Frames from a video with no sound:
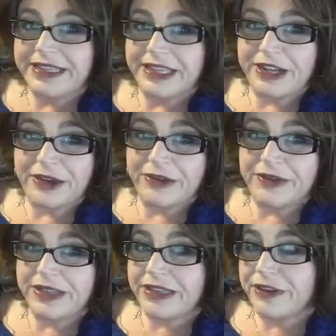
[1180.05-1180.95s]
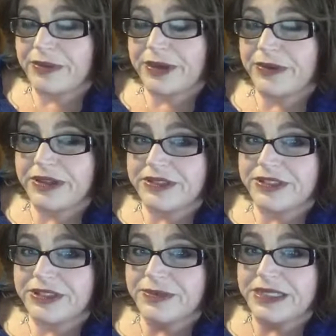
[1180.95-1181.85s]
You know, nobody wants you
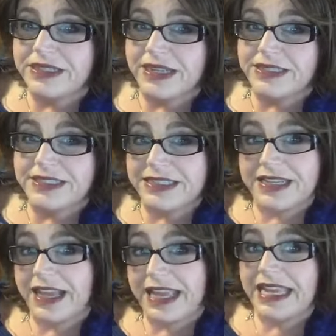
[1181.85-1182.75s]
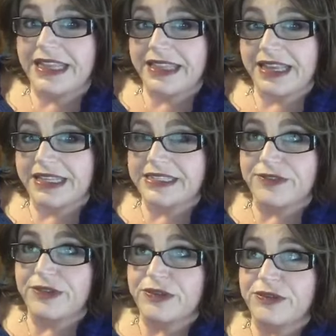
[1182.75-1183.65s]
to to deny anything, because
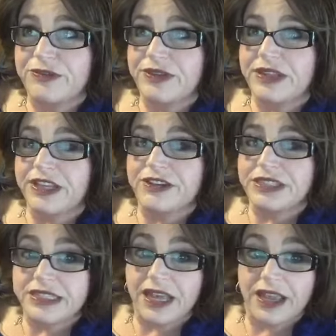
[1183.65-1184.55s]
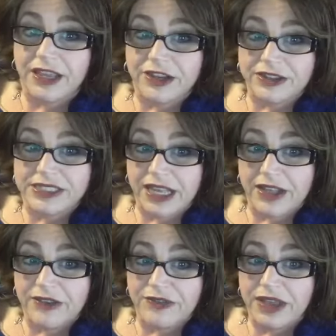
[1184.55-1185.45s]
if you feel like you're denying
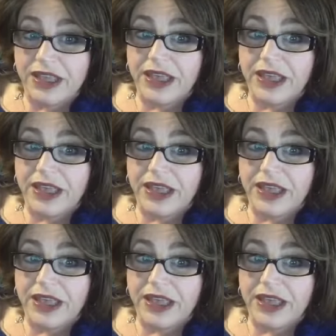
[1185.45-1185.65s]
yourself,